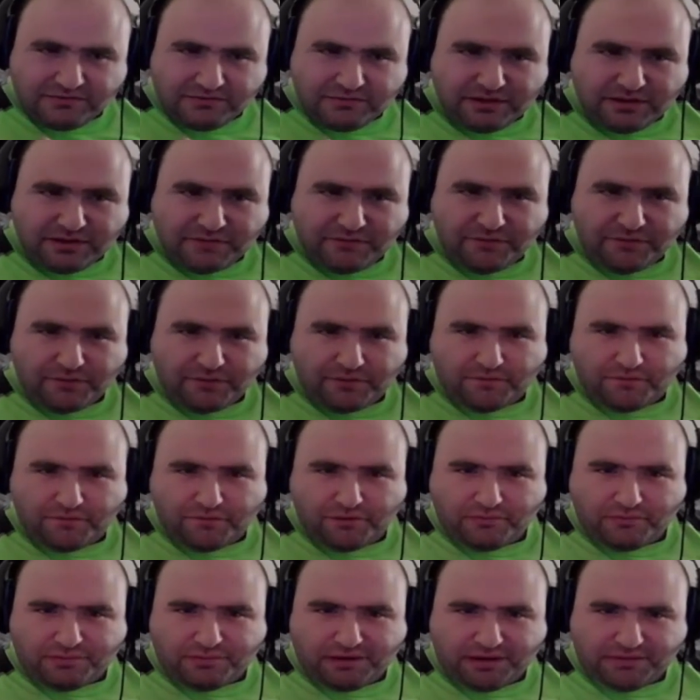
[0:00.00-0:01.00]
We confirm
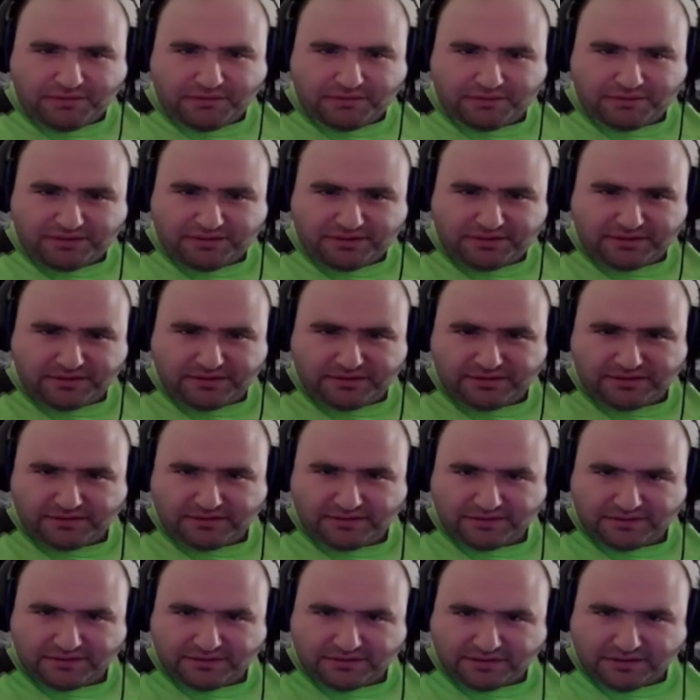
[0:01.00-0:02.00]
four pirates.
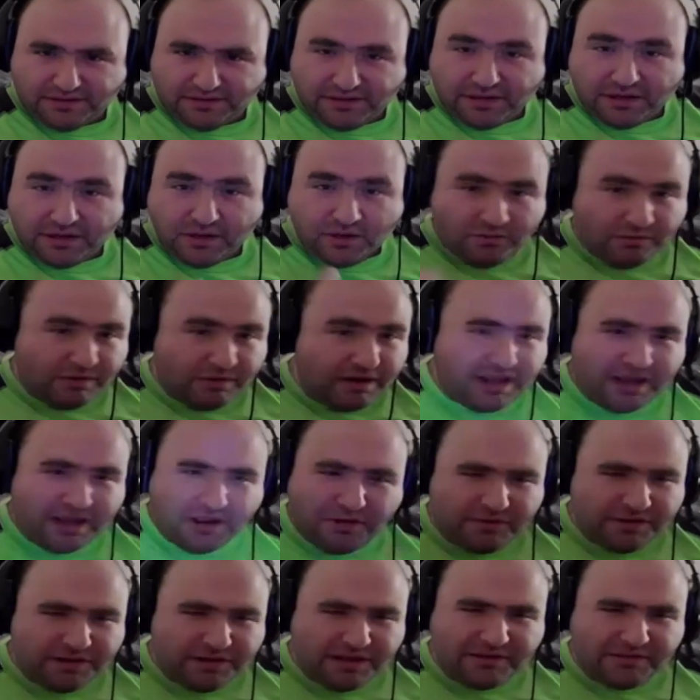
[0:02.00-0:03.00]
Why the
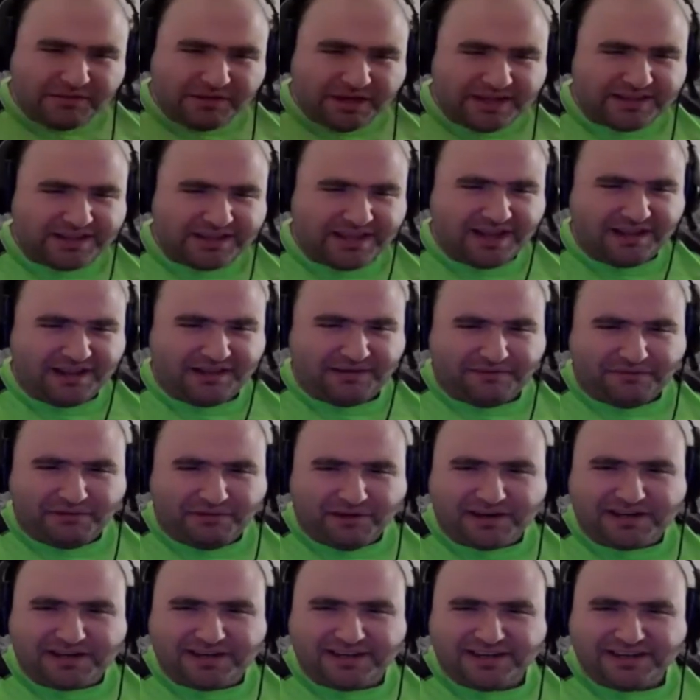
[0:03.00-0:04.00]
hell are they like that? The
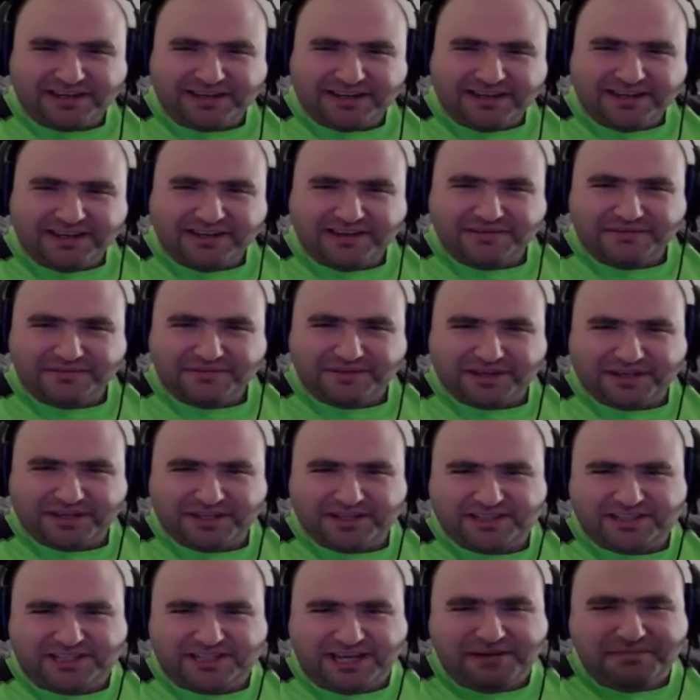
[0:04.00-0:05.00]
fuck? Like a
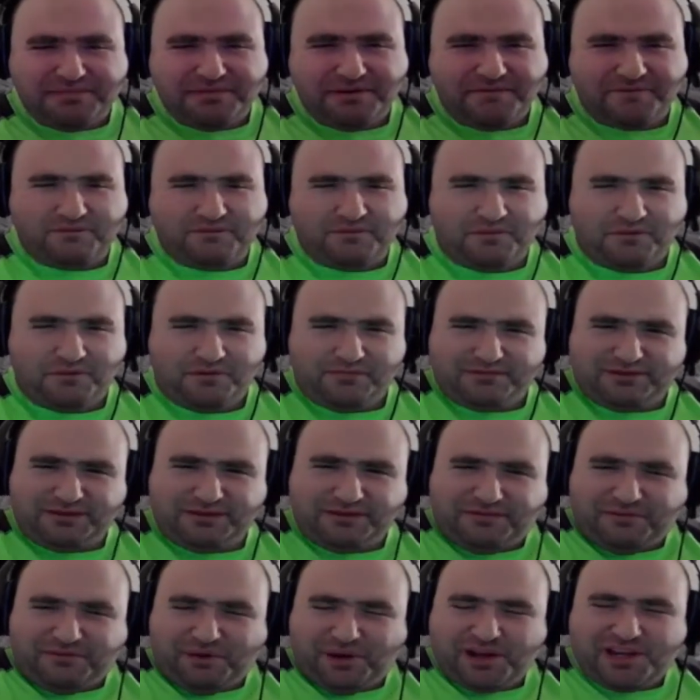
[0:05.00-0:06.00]
demon form.
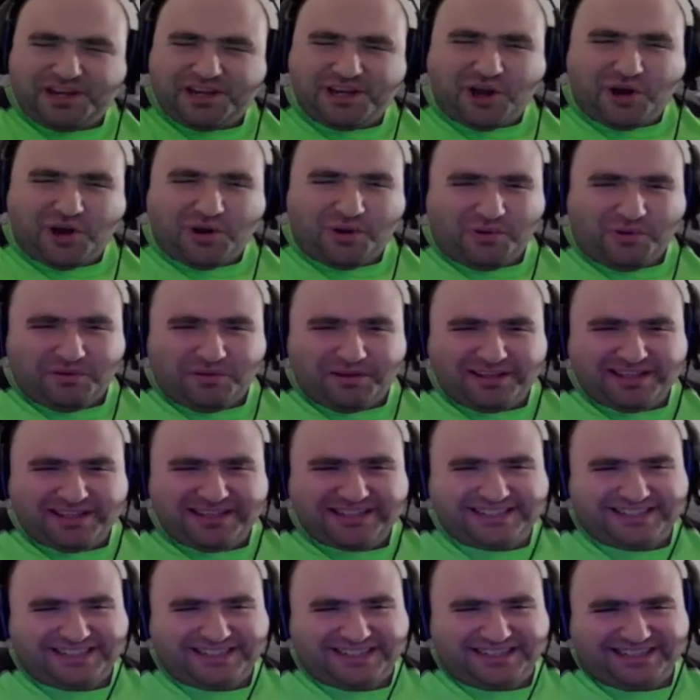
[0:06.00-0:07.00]
So yo, what
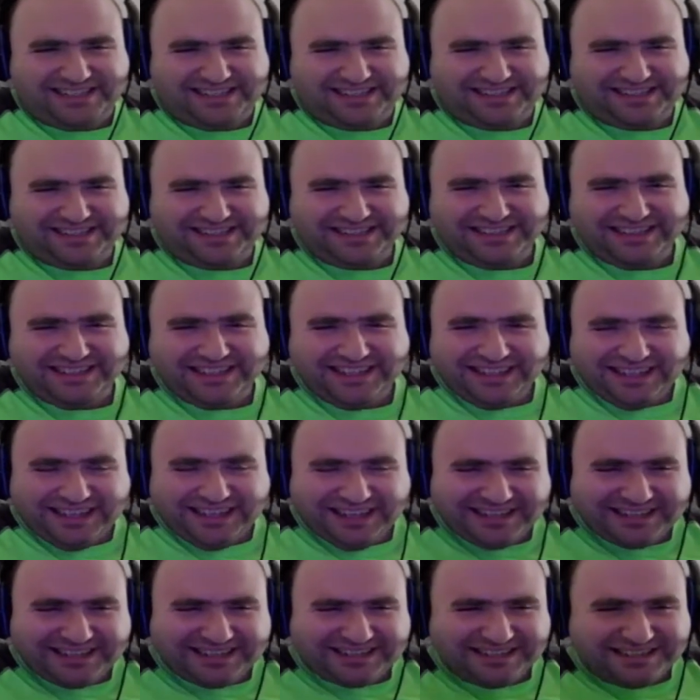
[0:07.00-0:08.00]
is this?
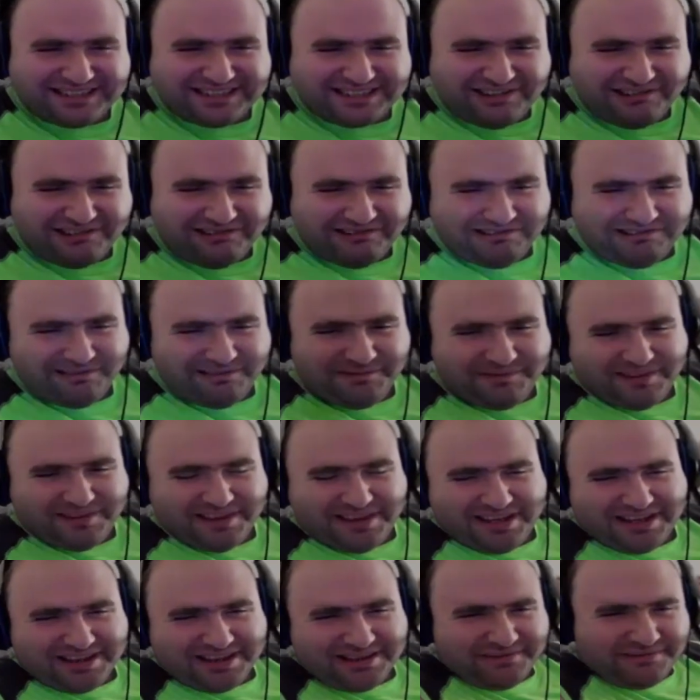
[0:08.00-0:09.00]
It's cool,
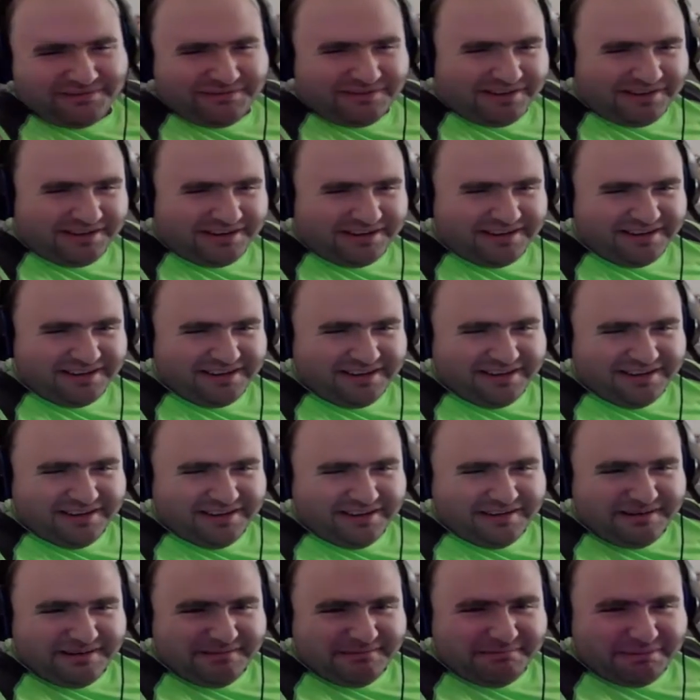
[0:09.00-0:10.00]
but like the fuck?
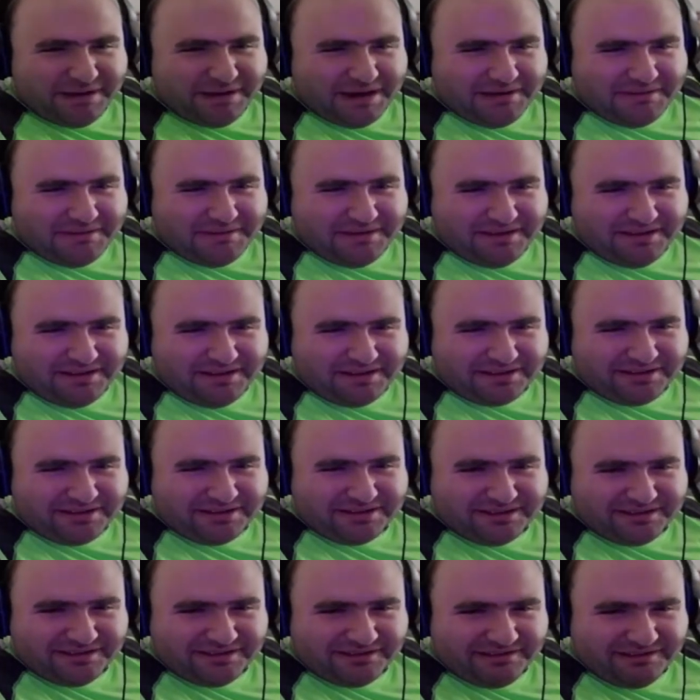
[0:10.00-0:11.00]
Pirate
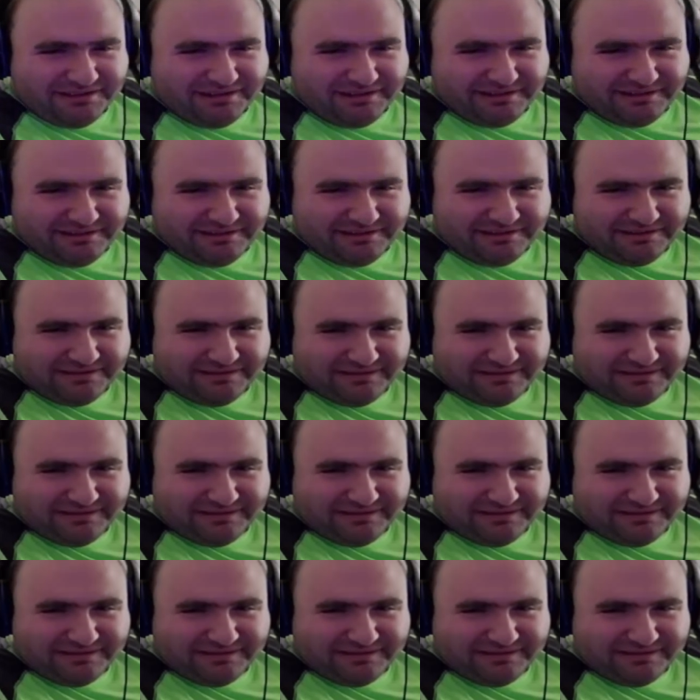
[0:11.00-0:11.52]
Hunter Zoro.